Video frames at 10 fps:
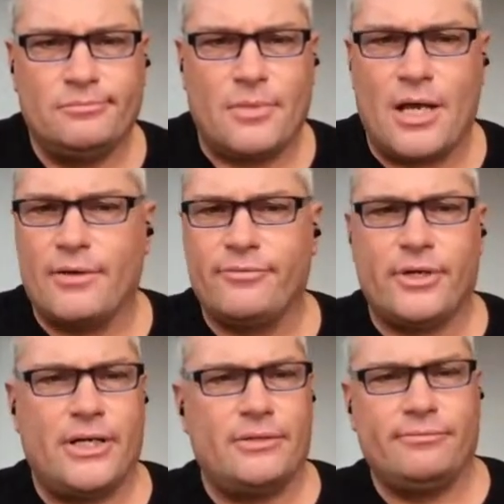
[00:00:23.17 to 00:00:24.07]
I've
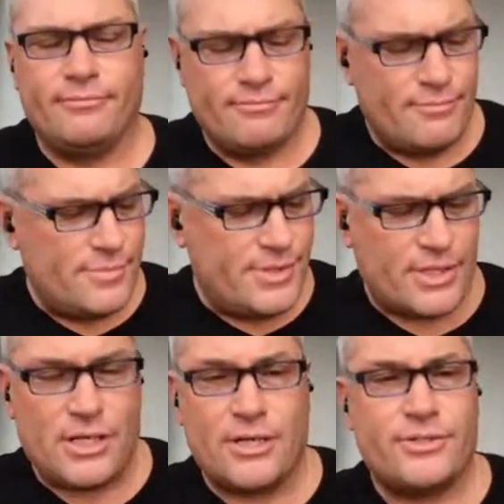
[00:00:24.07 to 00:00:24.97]
read the
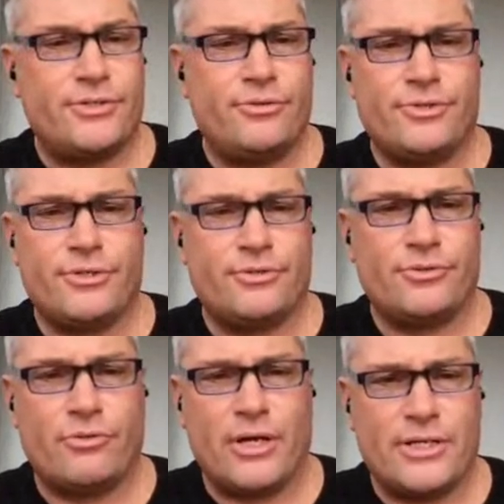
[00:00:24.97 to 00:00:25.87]
Constitution
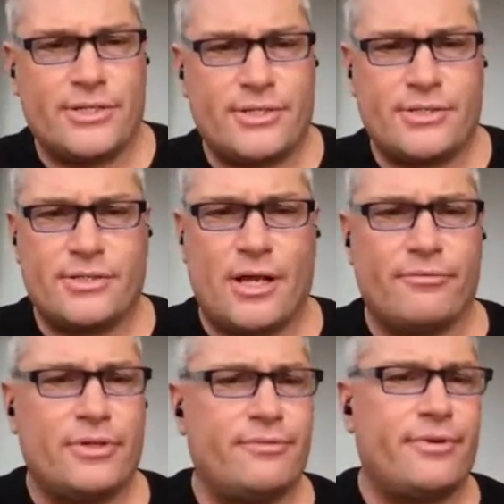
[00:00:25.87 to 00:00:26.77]
twice.
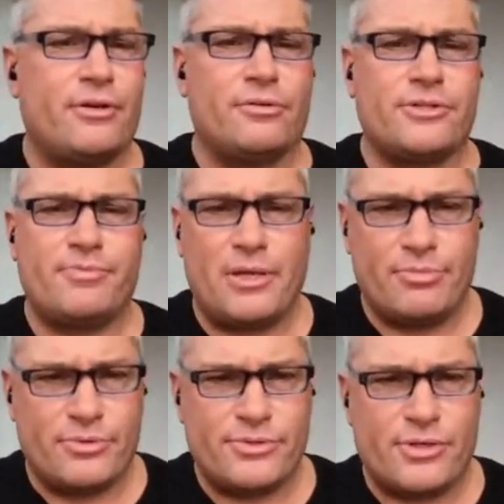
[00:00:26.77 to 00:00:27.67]
I've read the Federalist
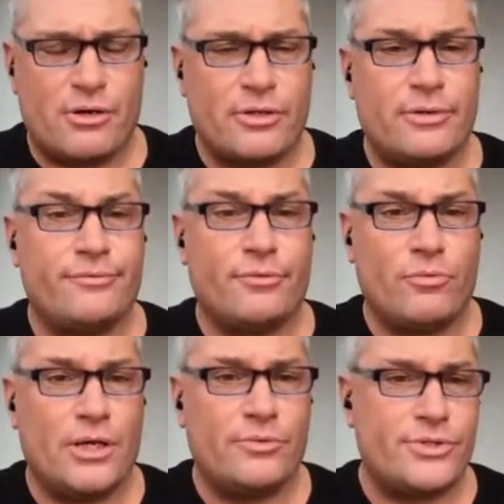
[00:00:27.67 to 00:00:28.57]
Papers arguing for
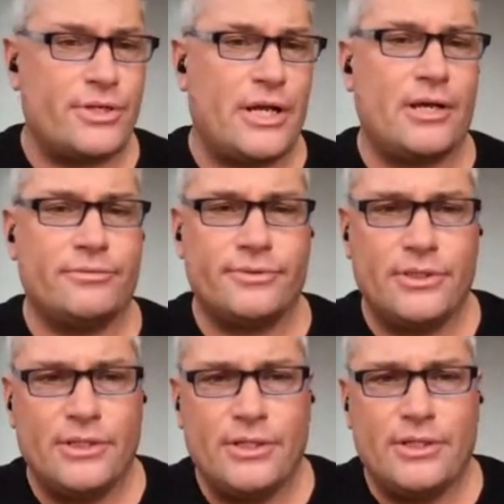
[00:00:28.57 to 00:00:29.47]
why we should have
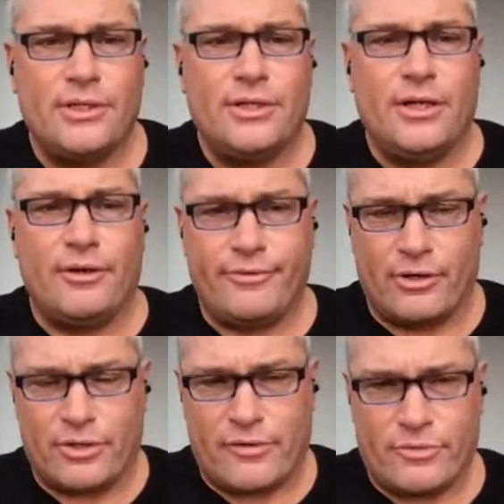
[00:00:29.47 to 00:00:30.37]
a
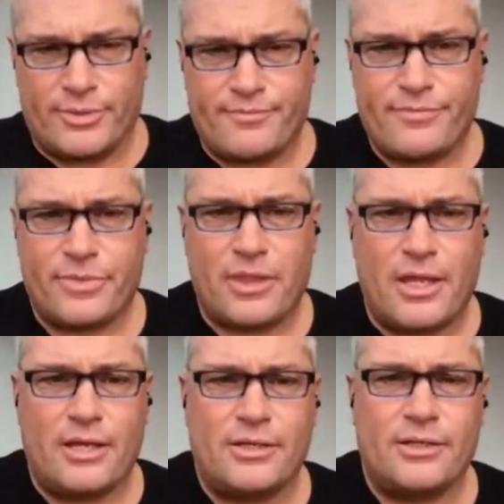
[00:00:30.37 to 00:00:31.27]
federal government,
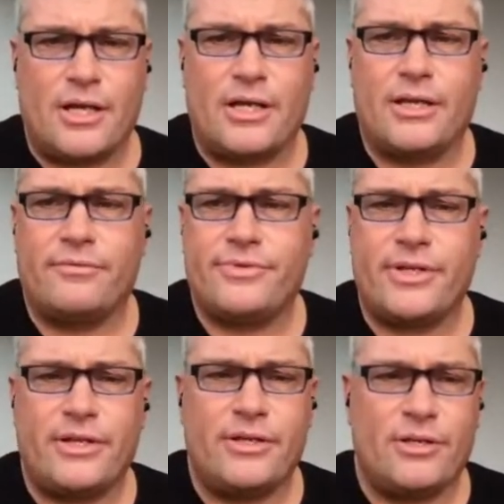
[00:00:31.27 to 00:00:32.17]
and I have
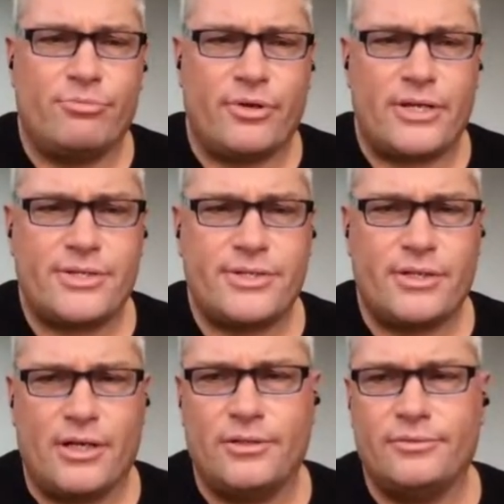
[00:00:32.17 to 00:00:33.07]
stayed abreast
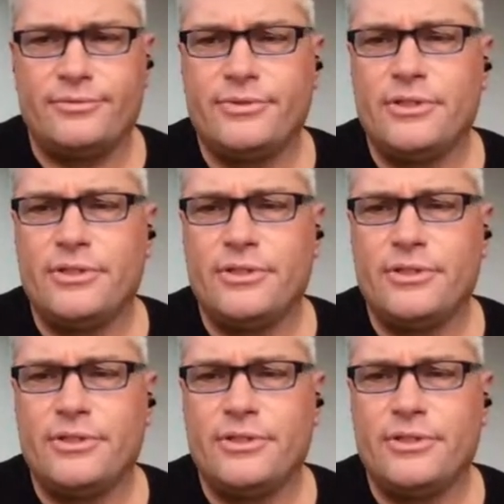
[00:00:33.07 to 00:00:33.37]
of